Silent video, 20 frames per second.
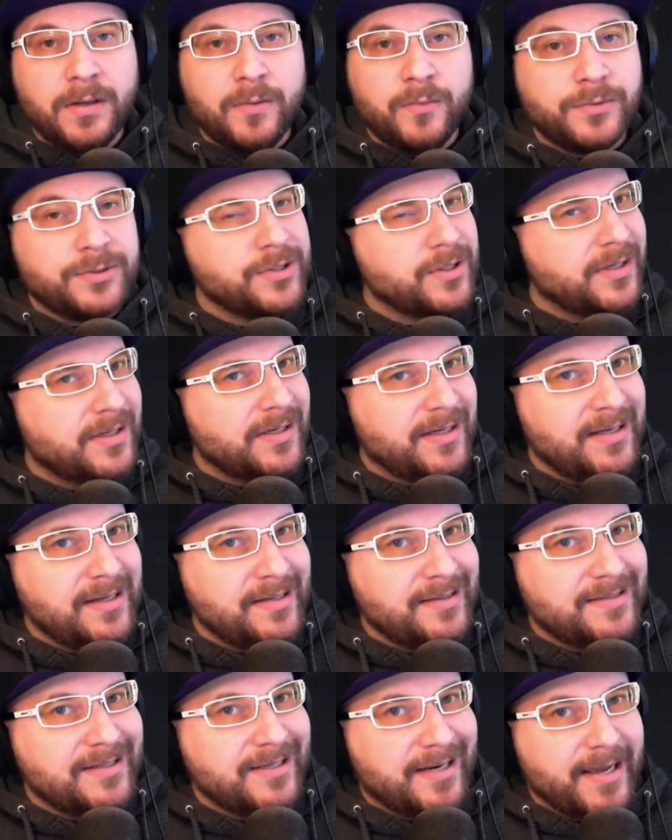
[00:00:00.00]
What you're going to
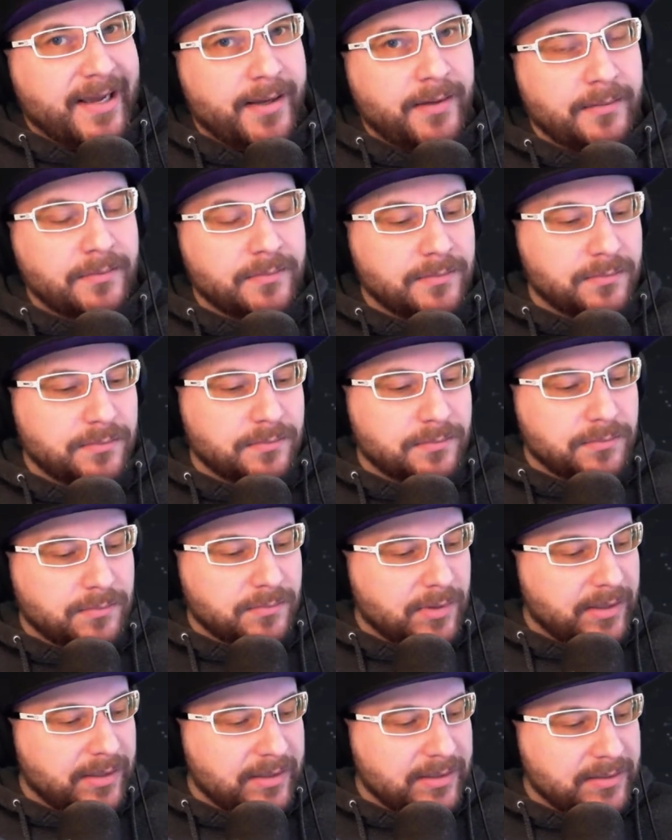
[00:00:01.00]
need today
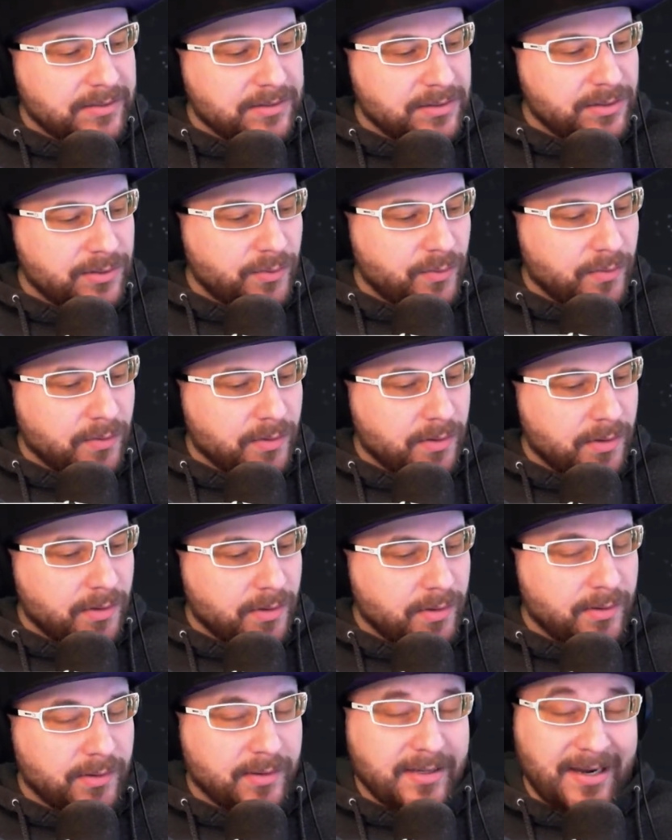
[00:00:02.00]
is
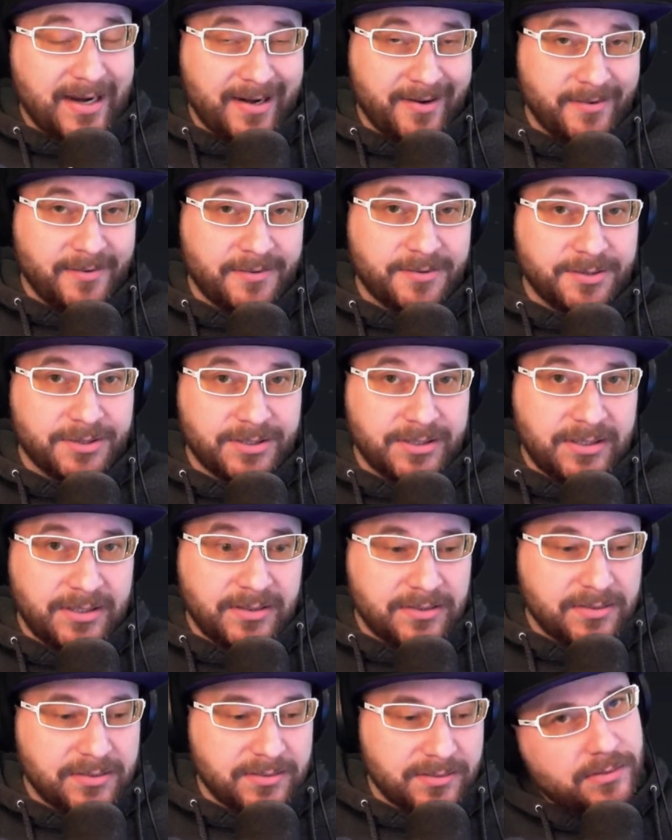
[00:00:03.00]
your character
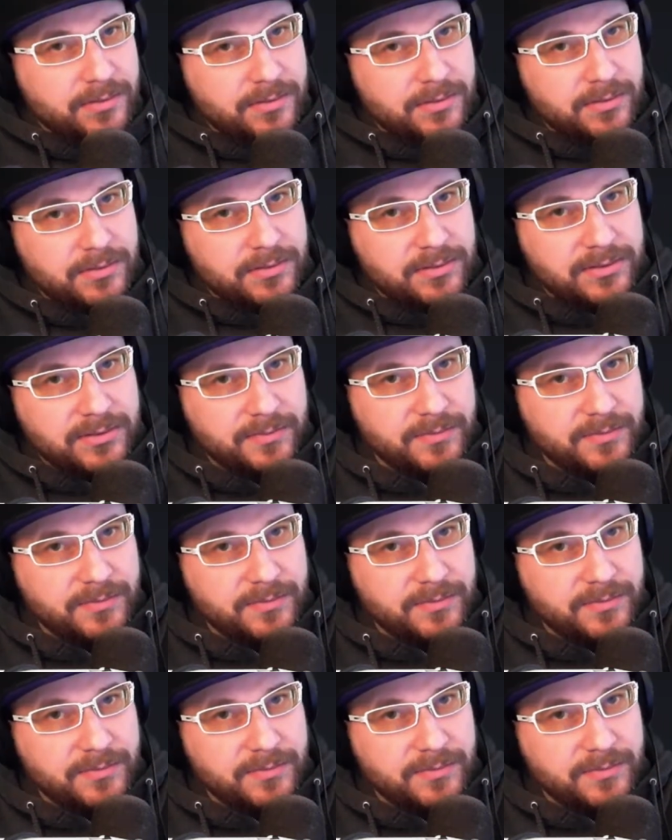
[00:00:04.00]
sheets, some